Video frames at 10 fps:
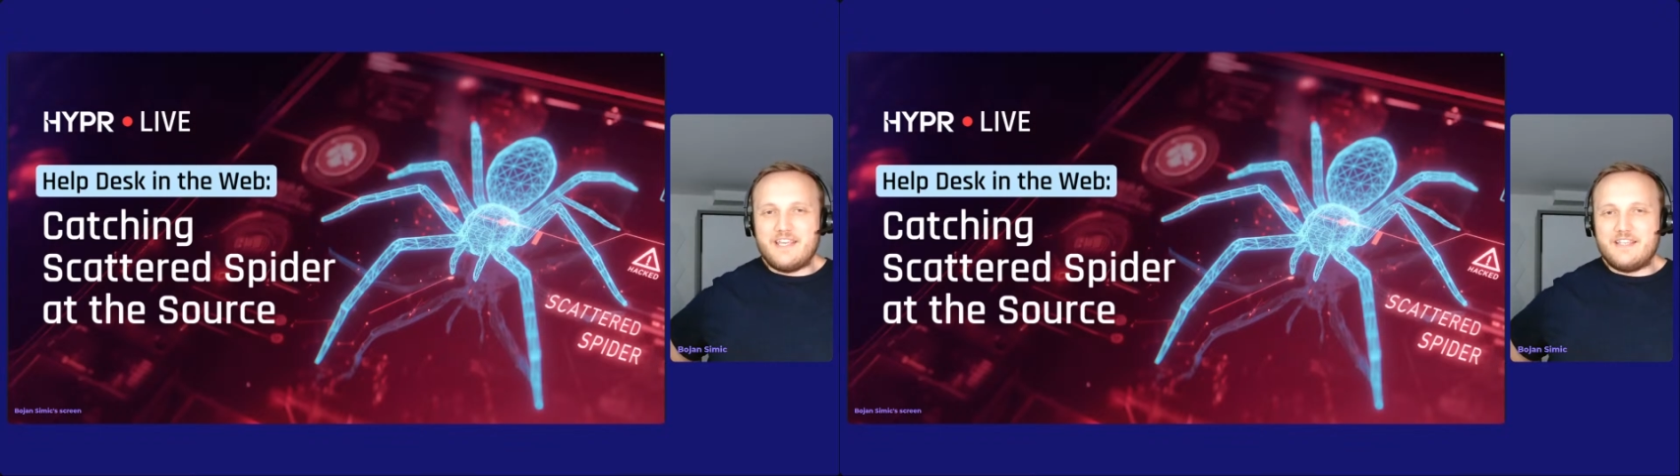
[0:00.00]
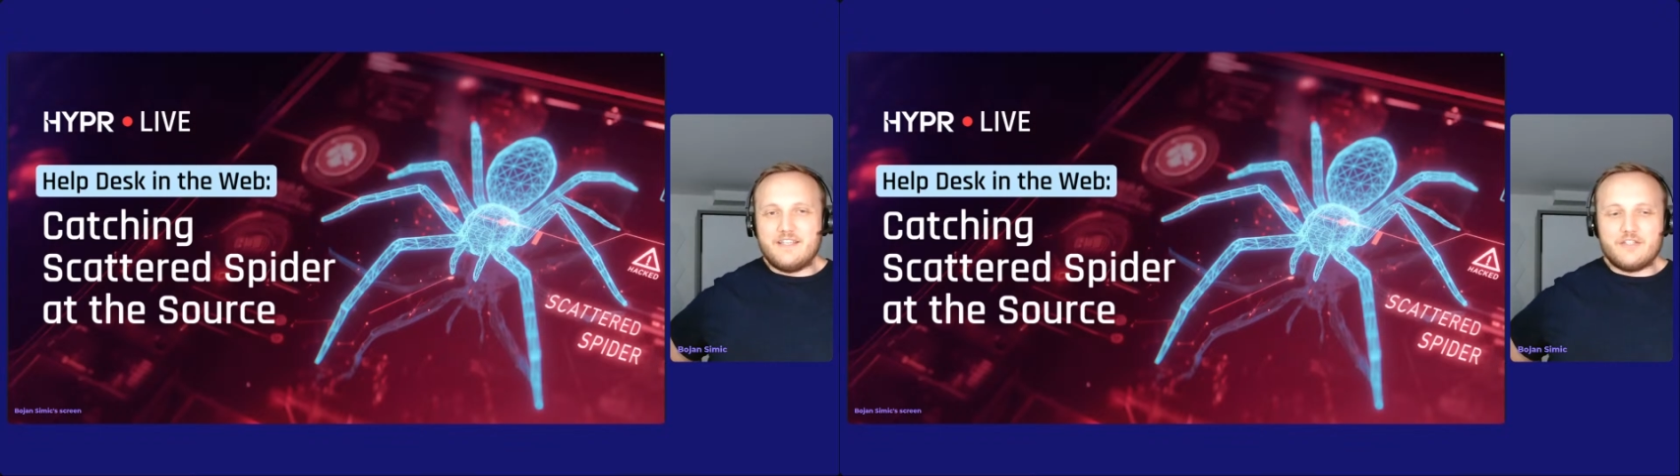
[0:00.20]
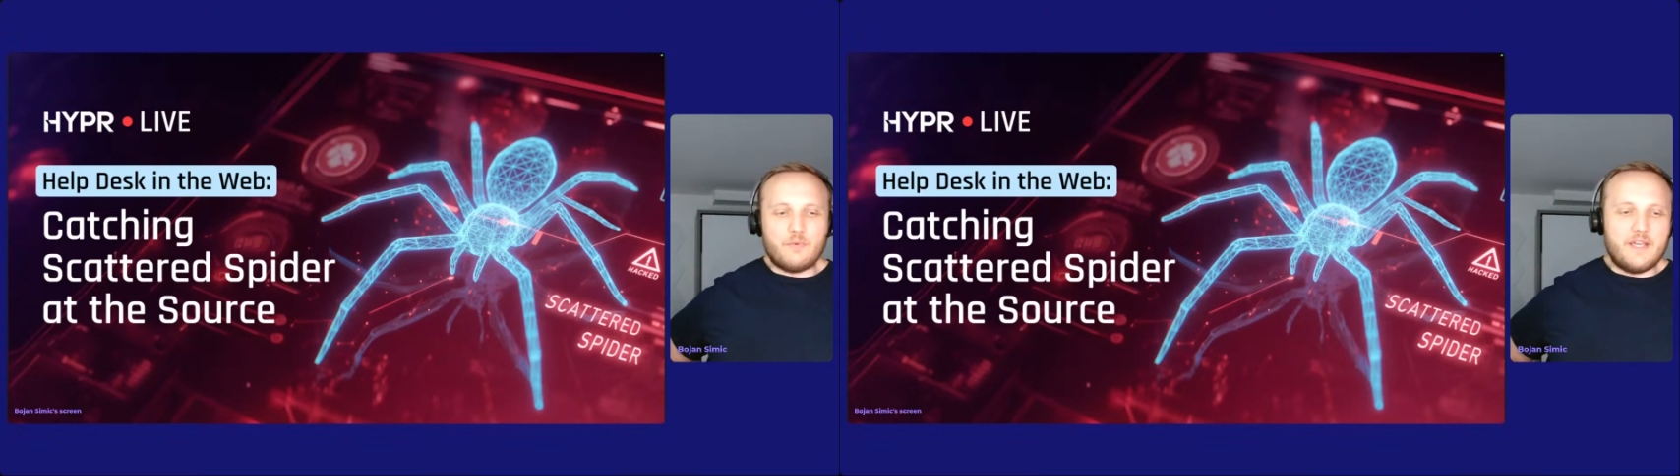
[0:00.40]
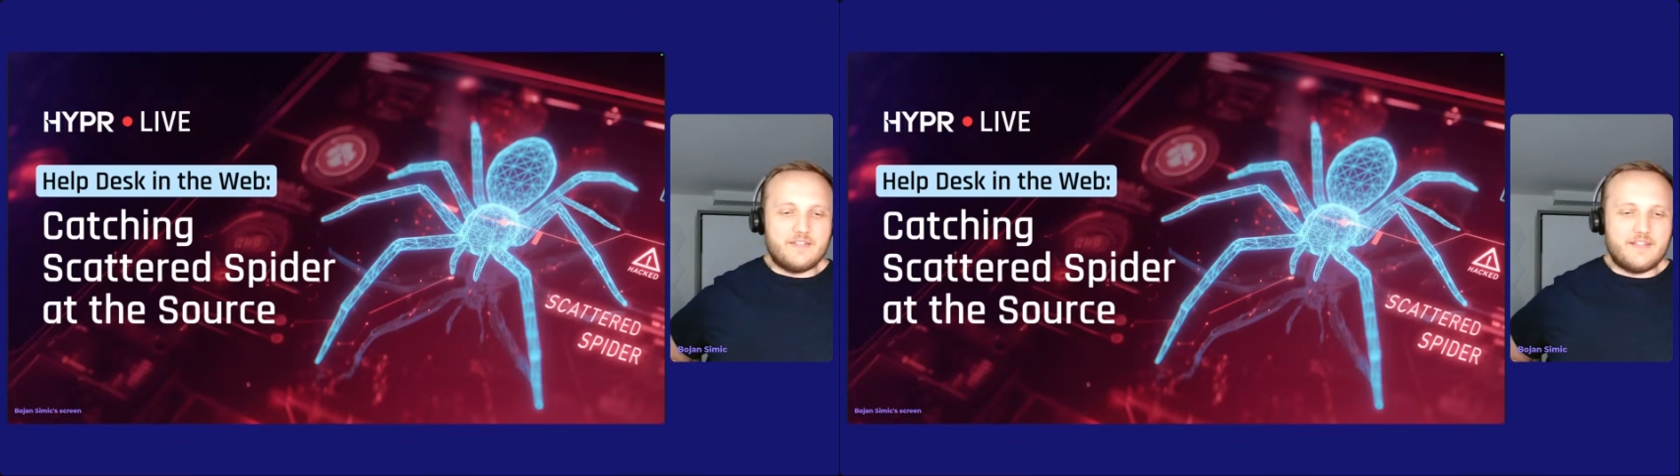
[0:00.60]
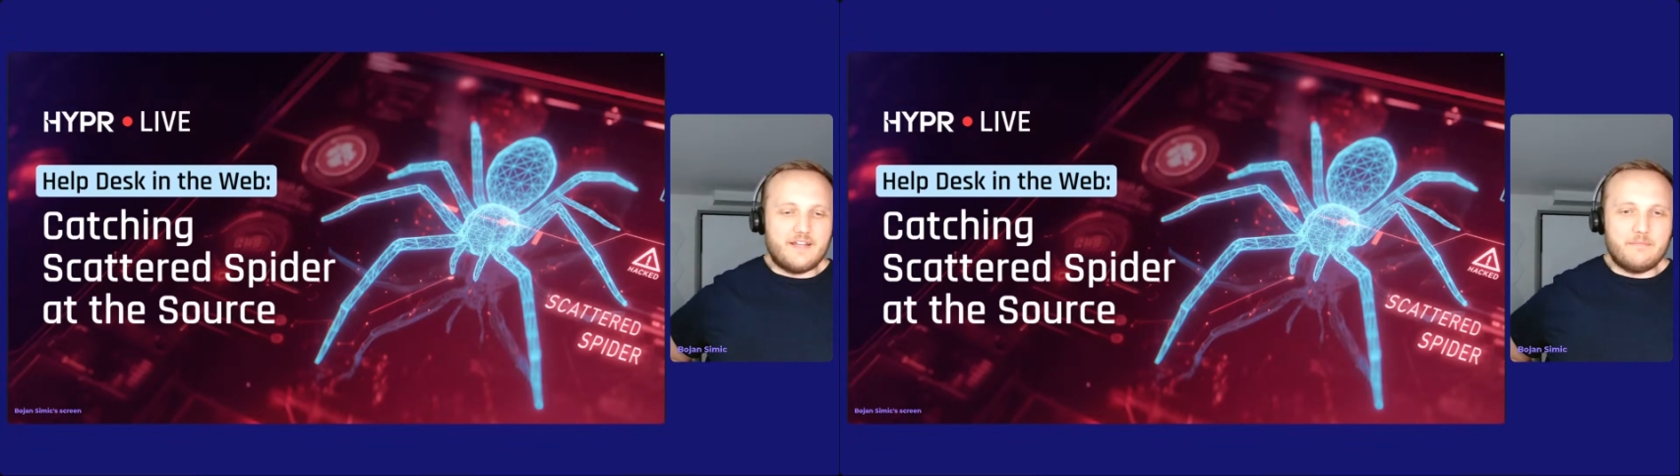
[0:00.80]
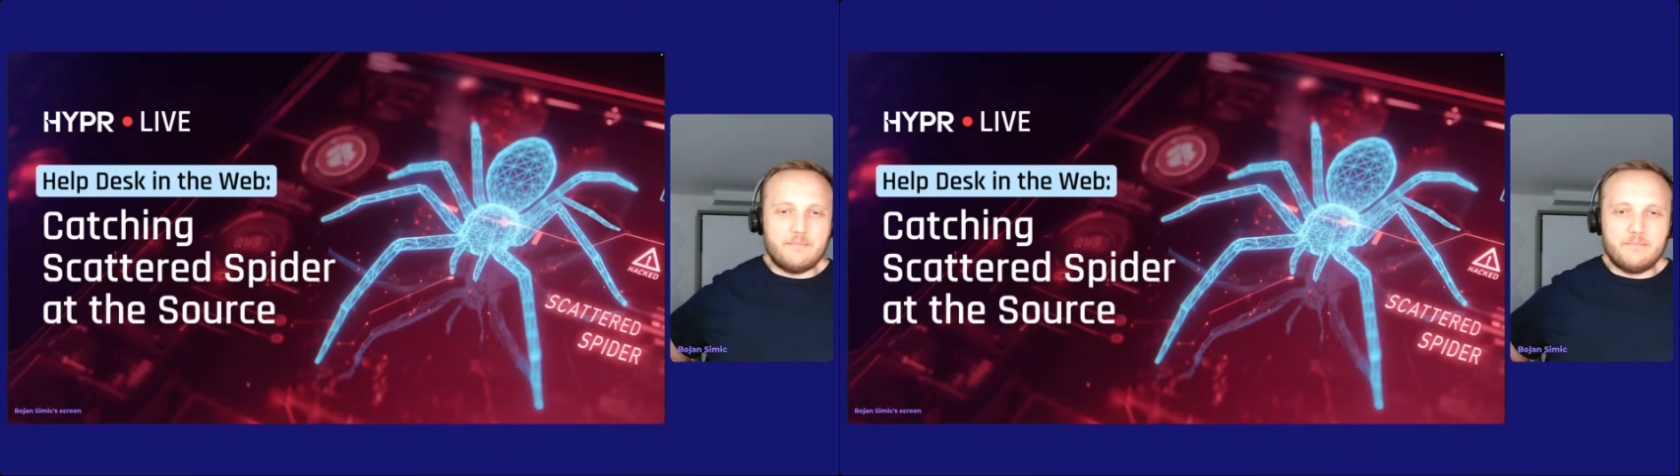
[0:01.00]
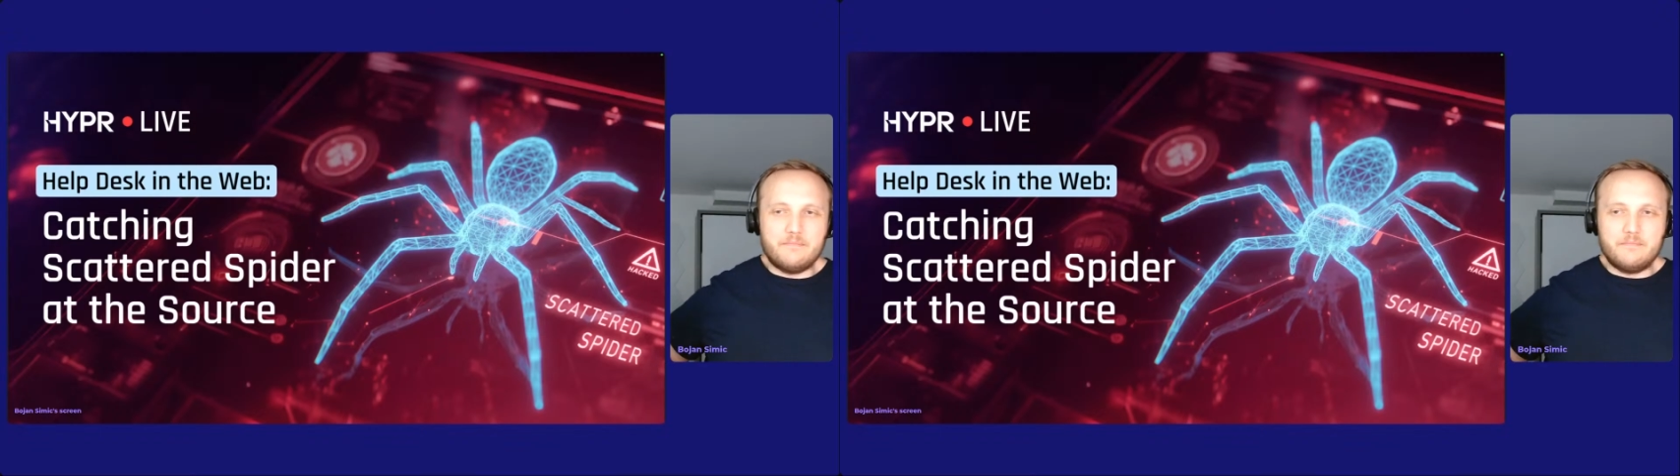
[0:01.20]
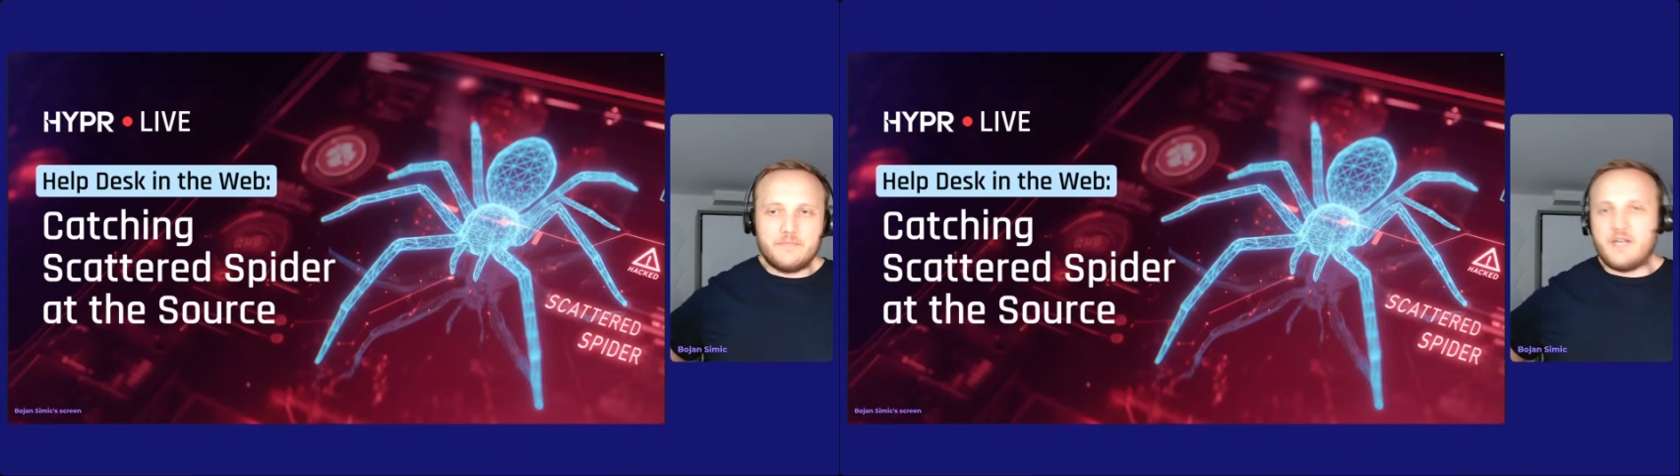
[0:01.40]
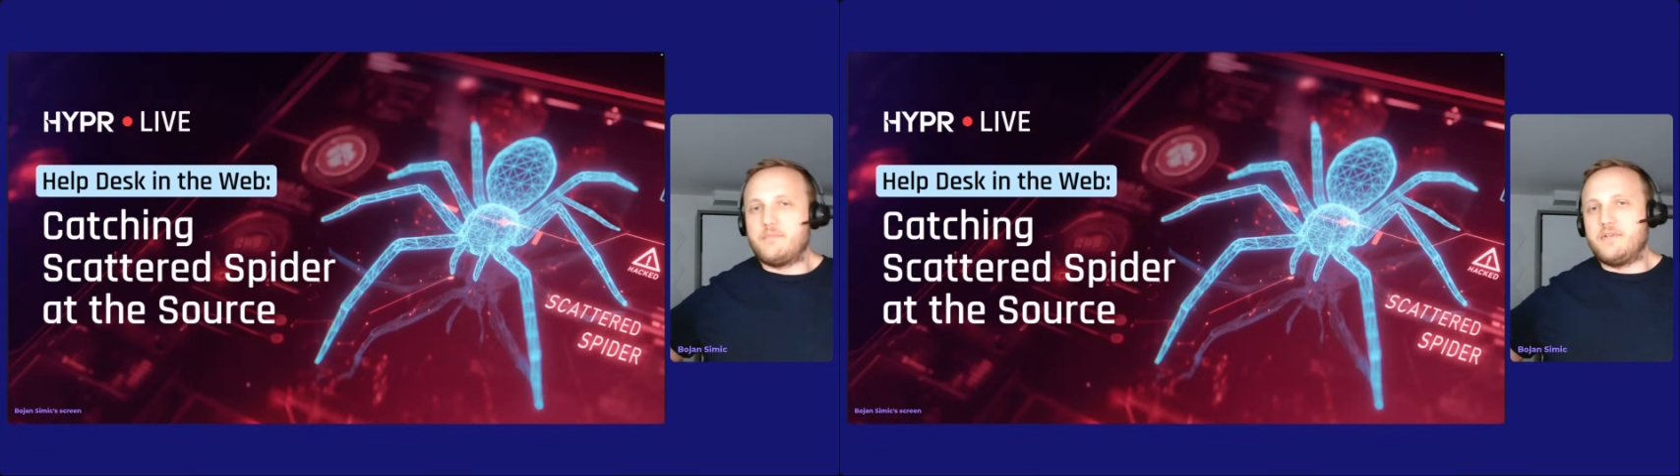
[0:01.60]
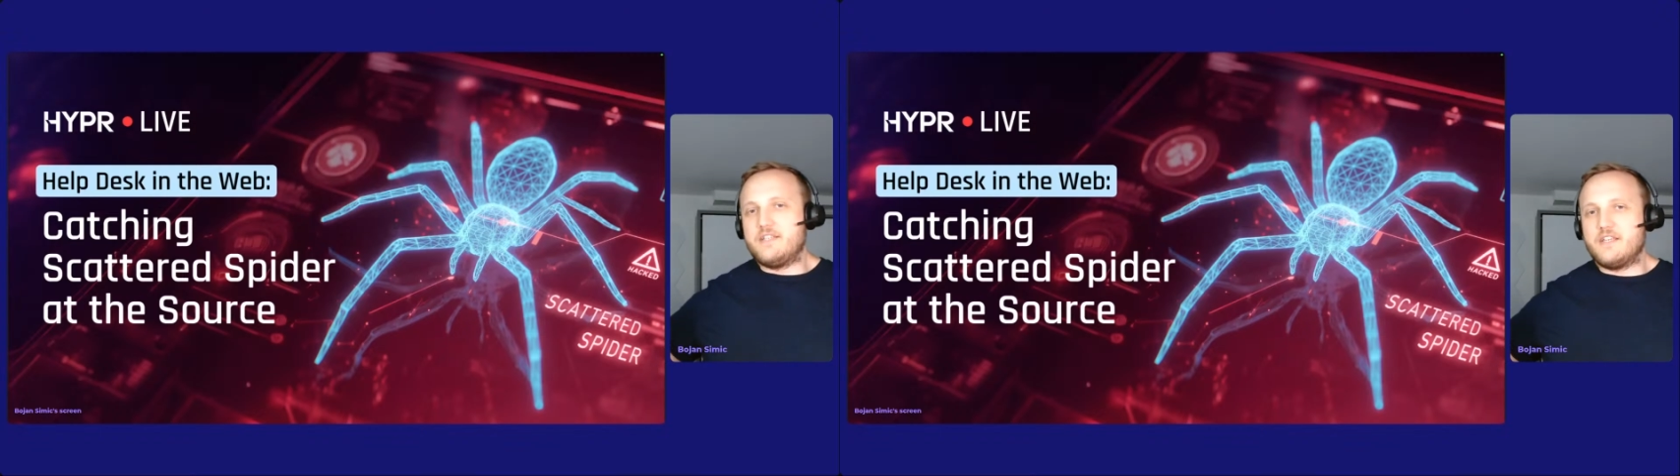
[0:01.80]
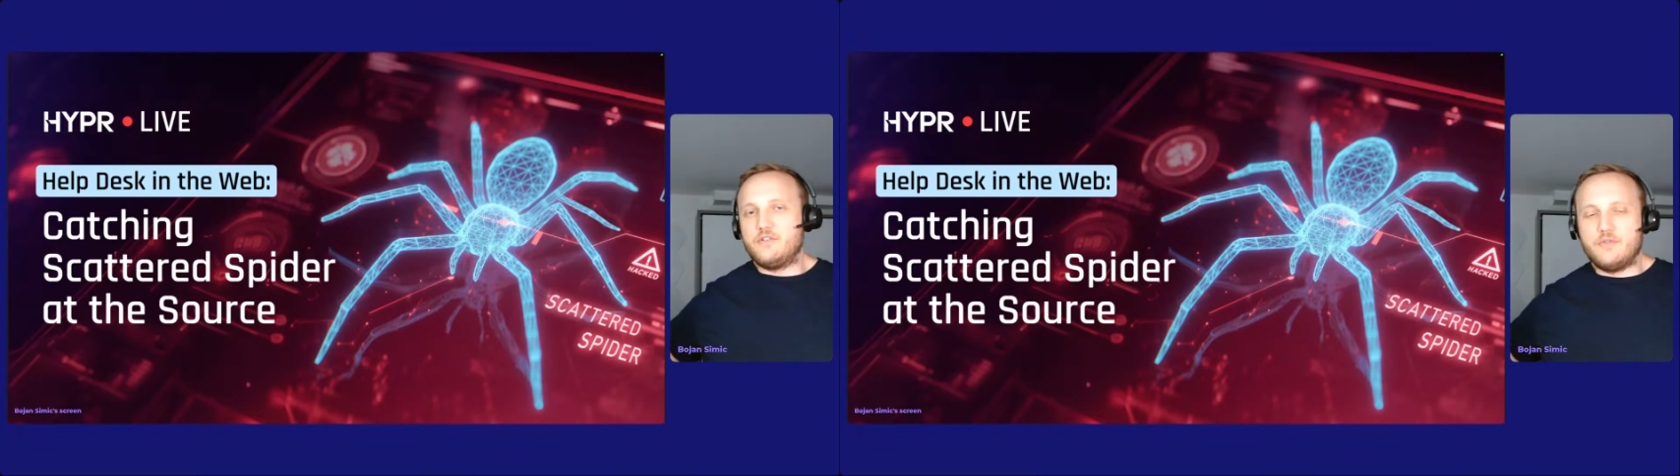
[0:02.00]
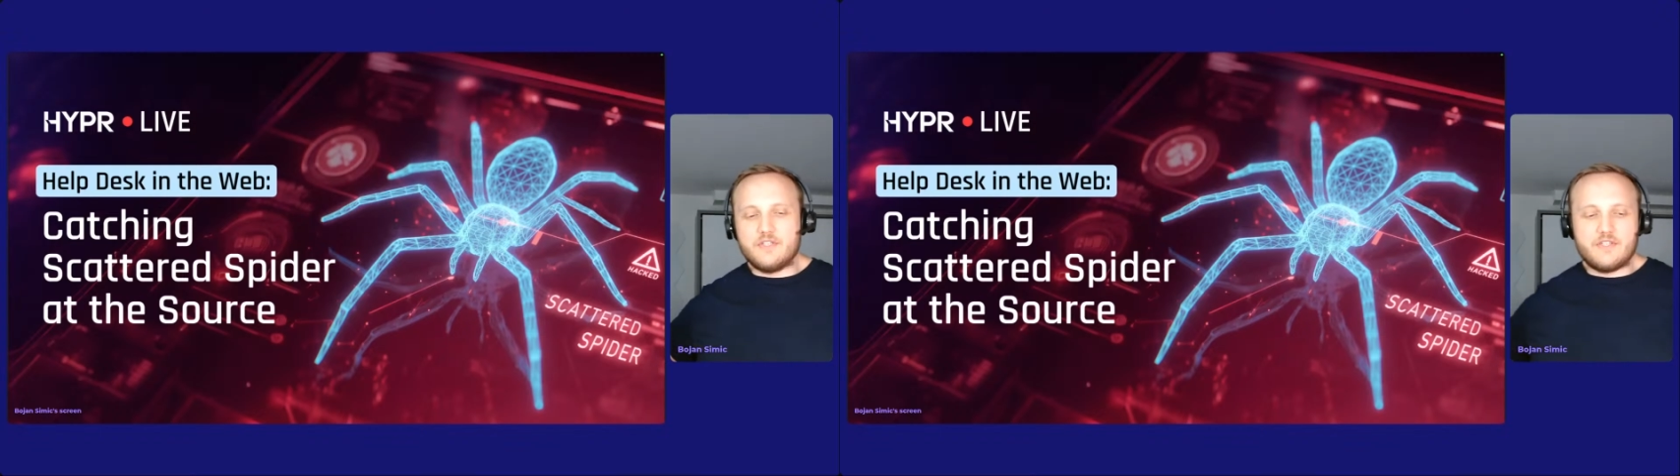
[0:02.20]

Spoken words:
easiest ways that companies can do this